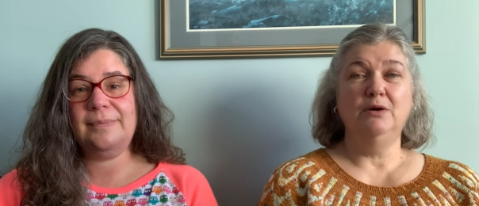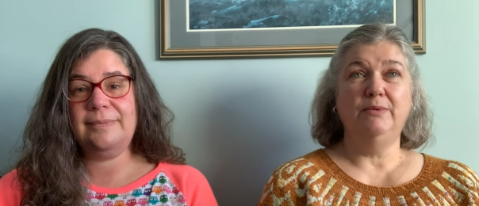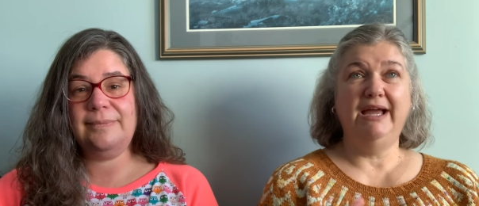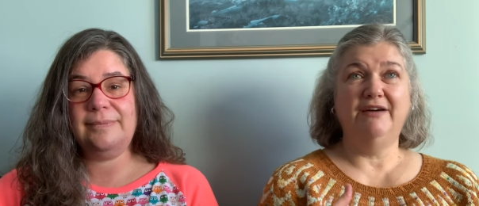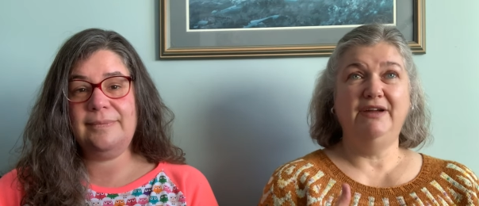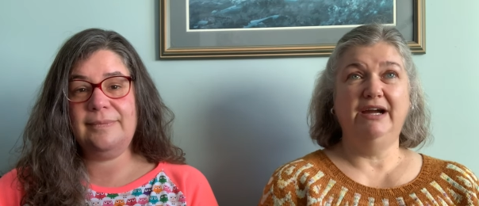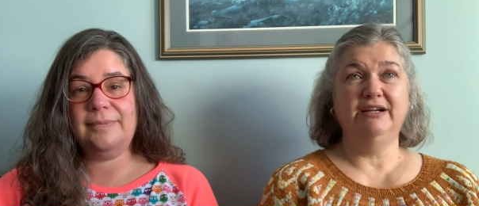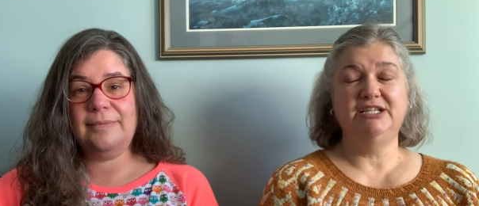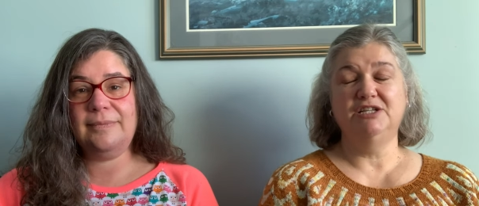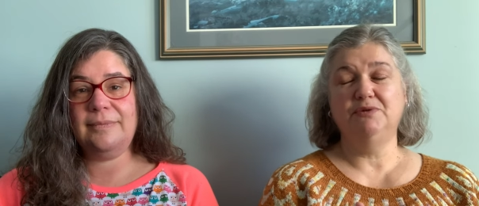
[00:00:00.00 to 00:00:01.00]
Speaker 1: We have
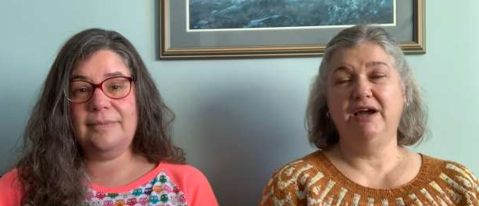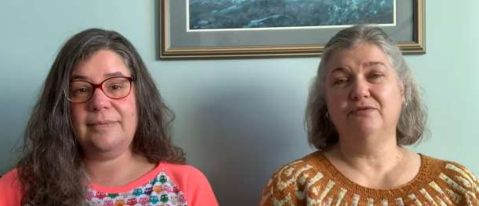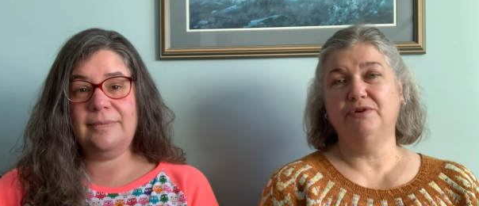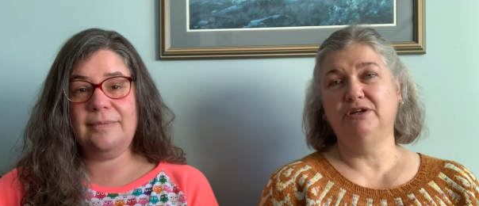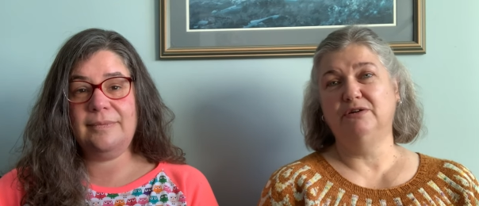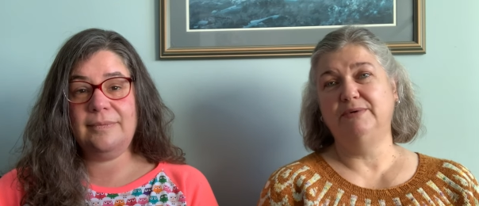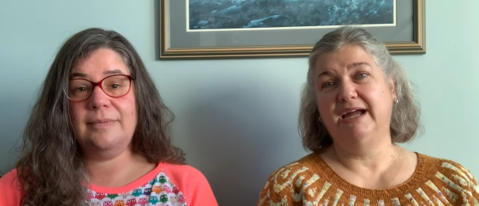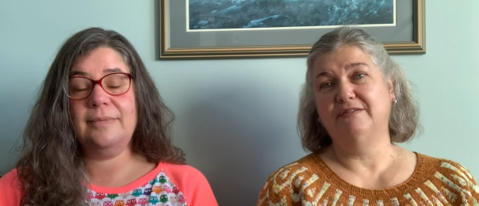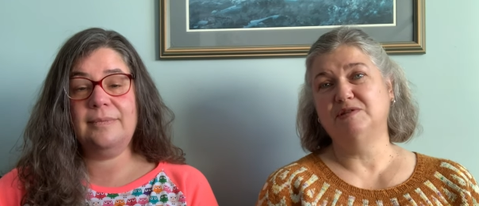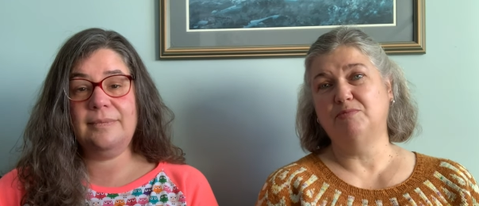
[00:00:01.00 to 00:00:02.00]
heritage, we have regal, we
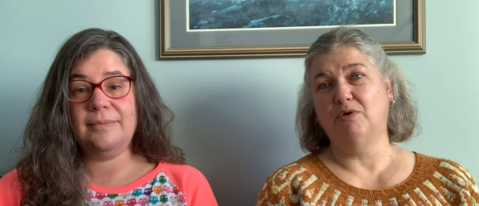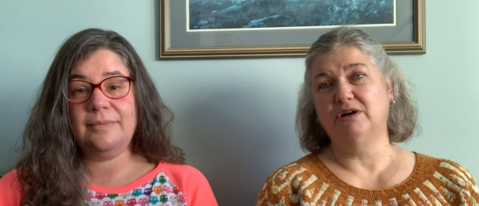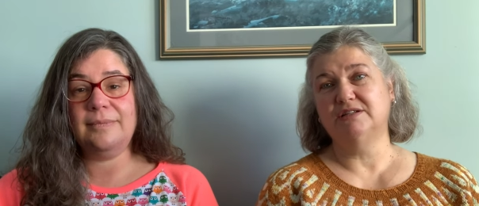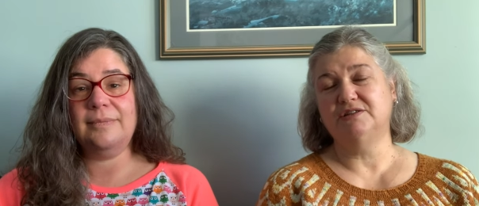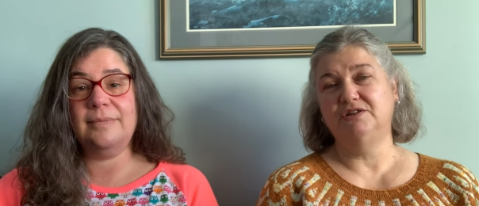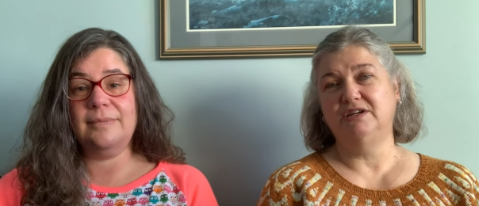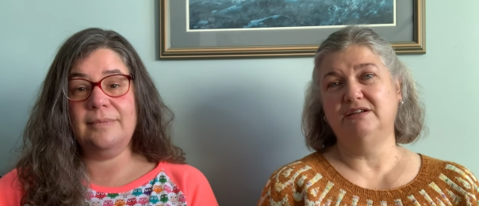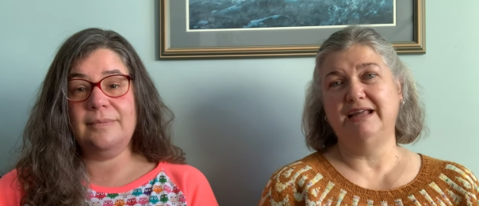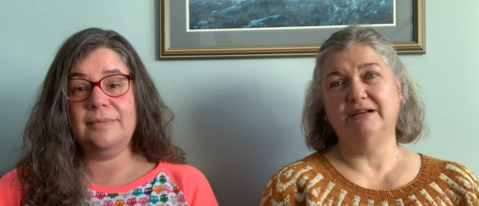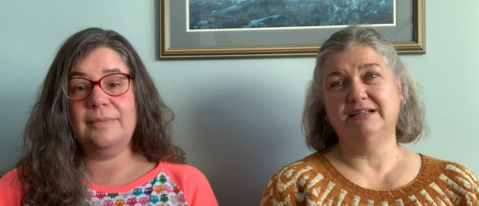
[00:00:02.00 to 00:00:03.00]
have sports, so you
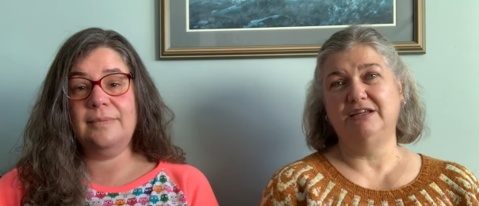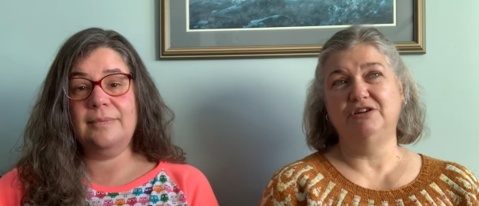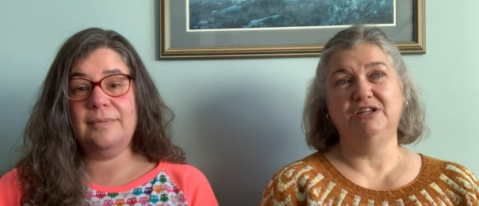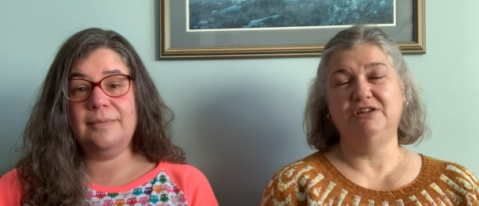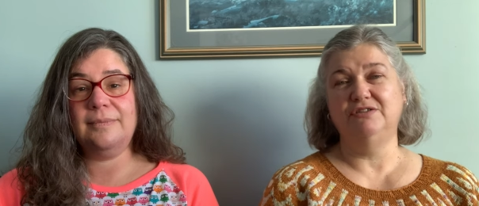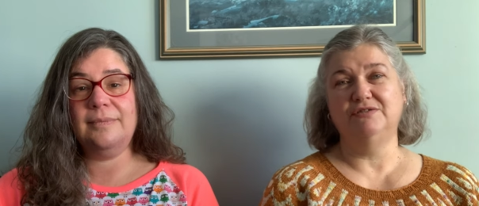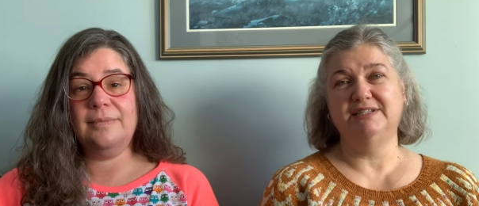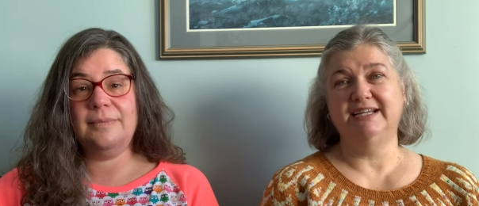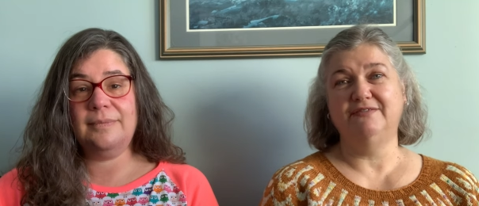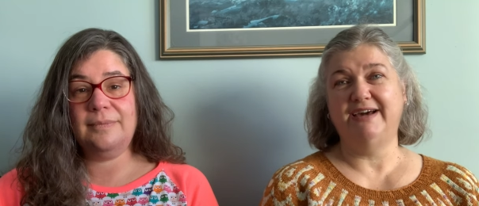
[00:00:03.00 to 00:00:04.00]
can you can use
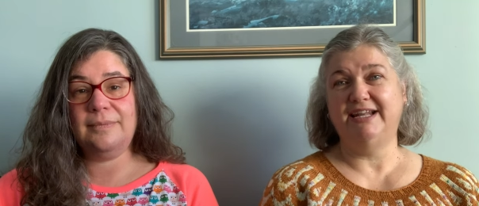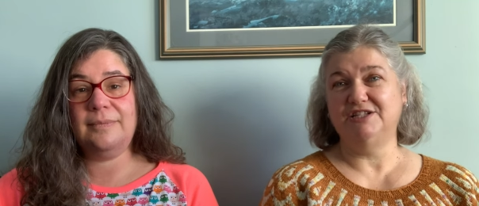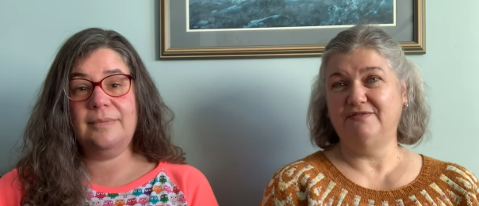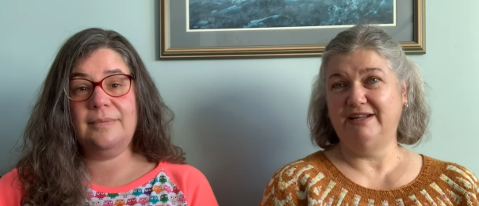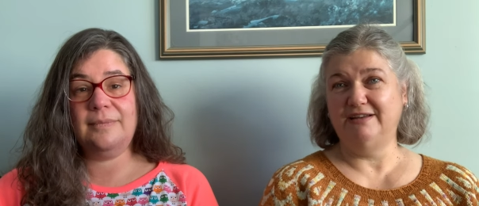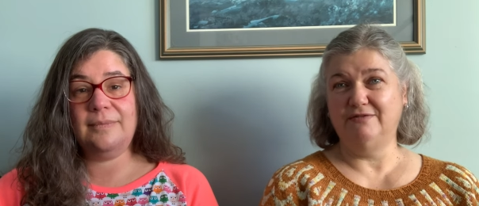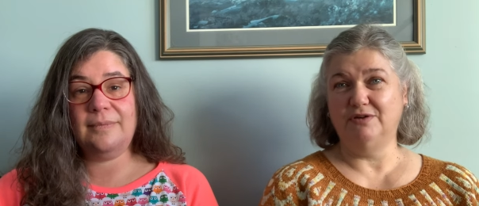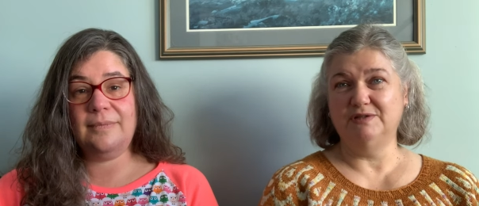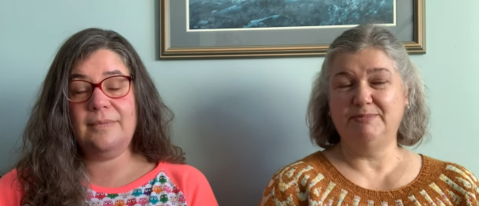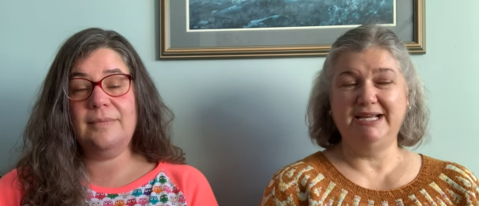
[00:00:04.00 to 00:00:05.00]
take advantage of any of
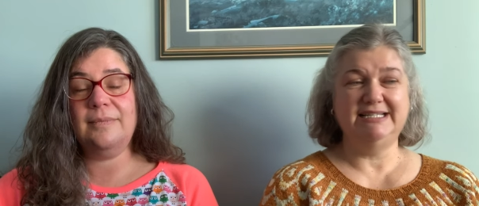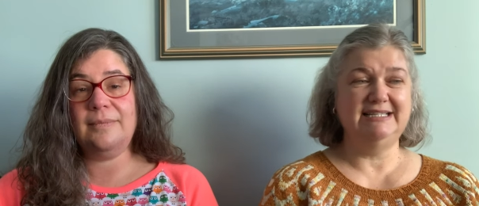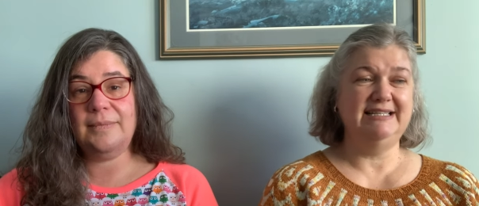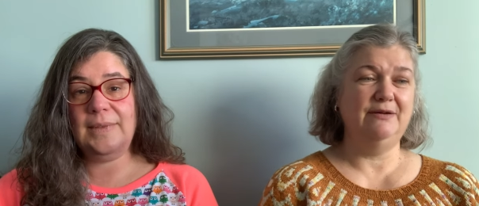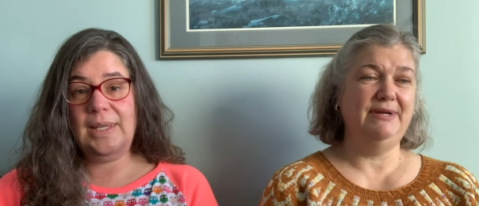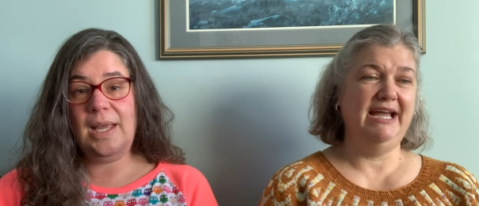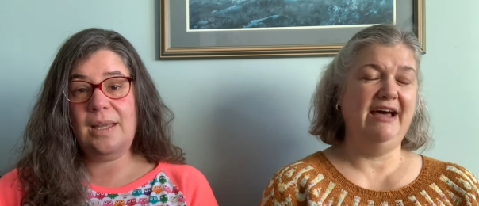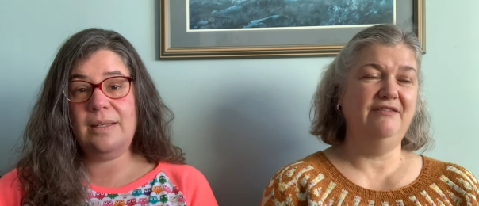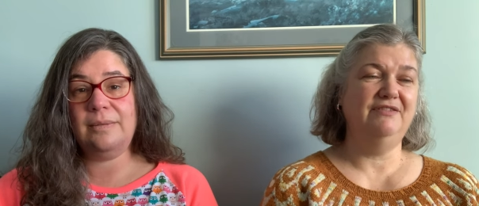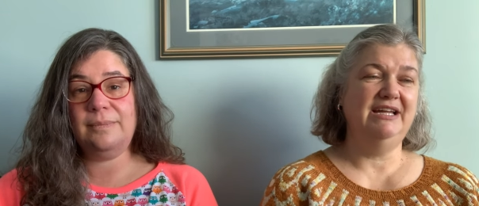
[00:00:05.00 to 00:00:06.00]
those bases that we
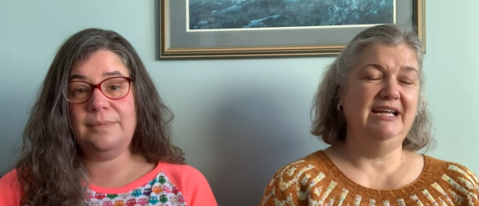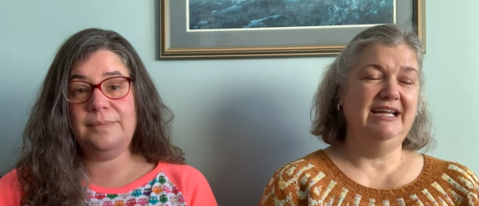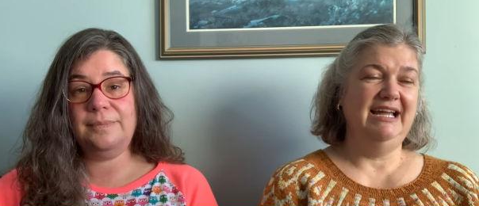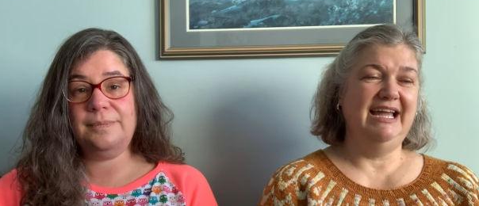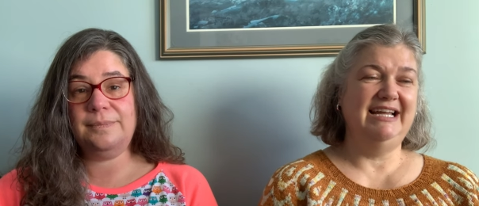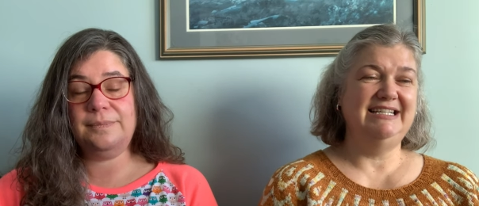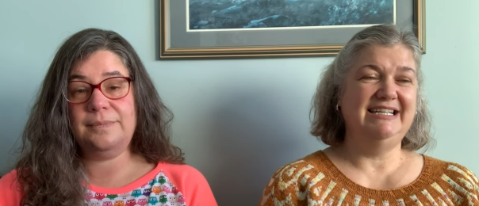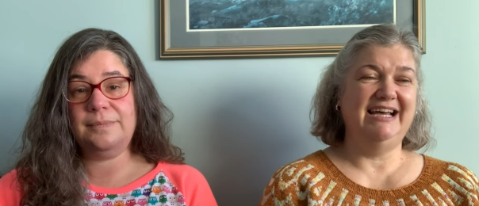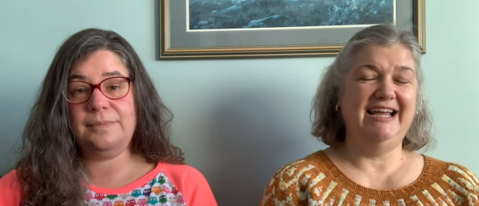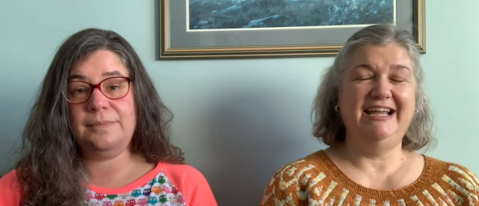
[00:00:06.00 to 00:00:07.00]
yeah. have. And
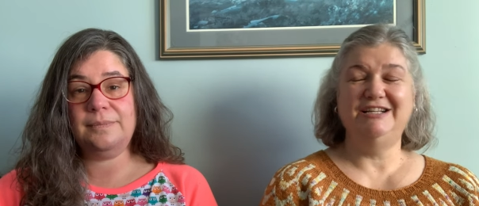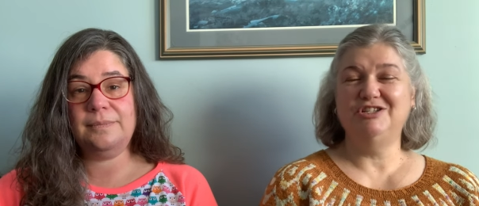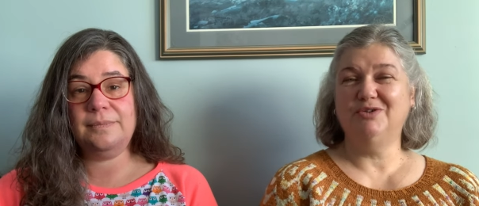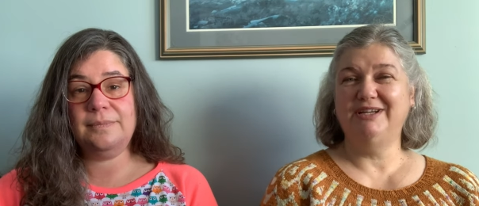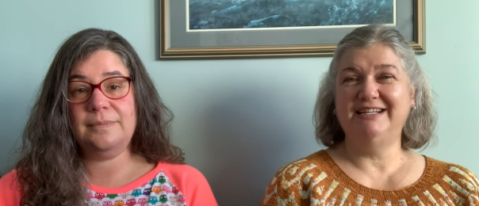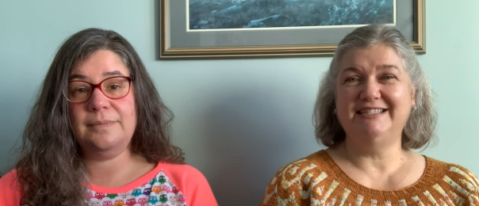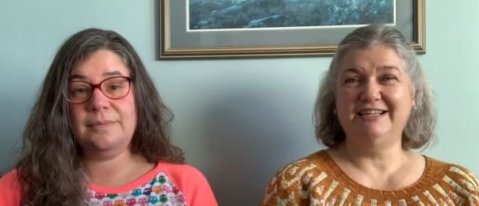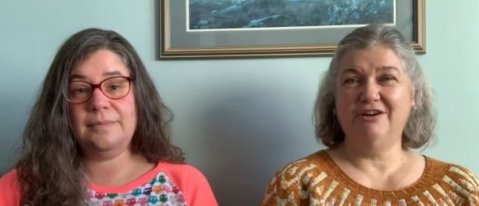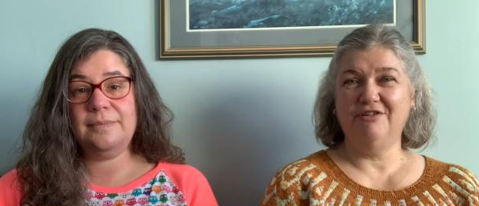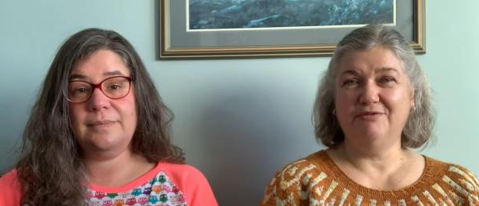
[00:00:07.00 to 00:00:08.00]
uh, and join us
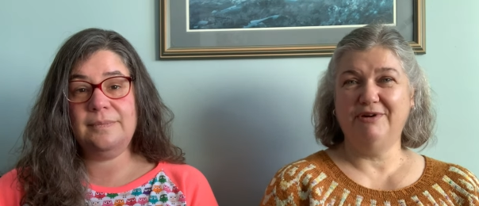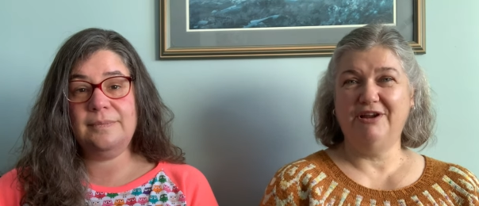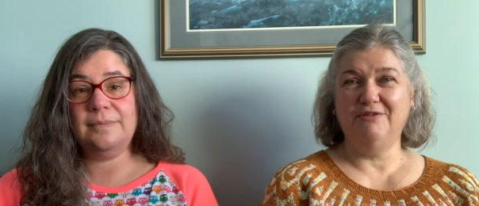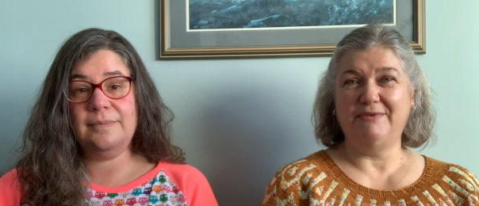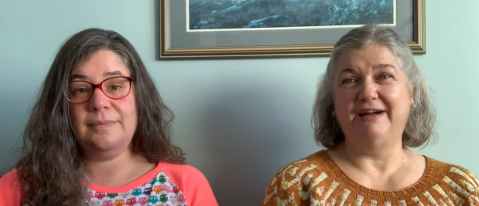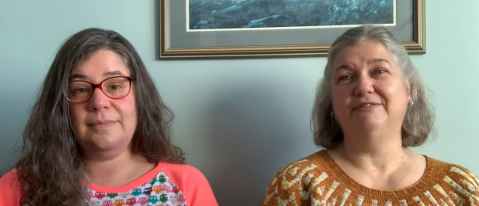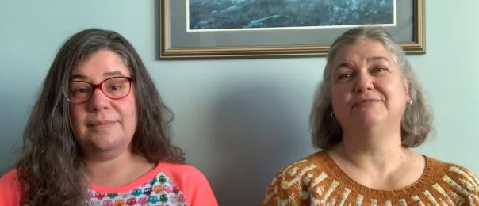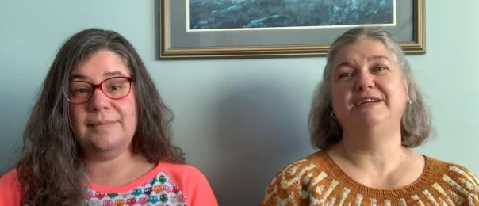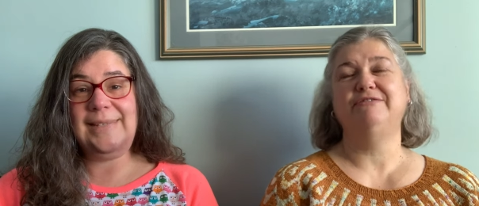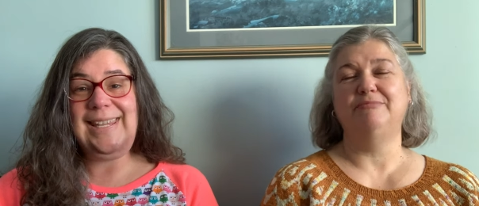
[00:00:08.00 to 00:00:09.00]
in our thread on
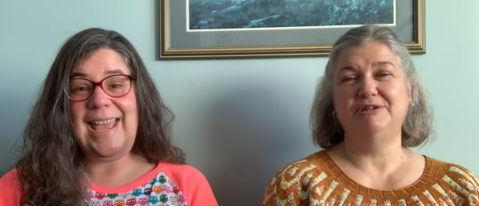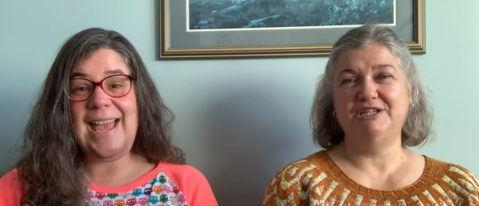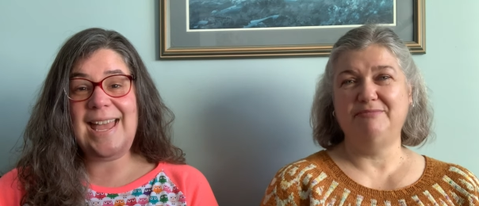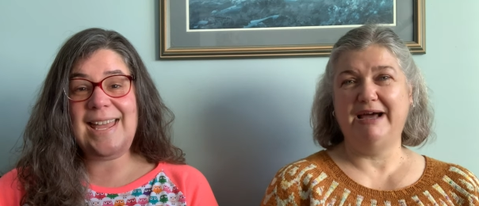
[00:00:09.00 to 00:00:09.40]
Ravelry, yes.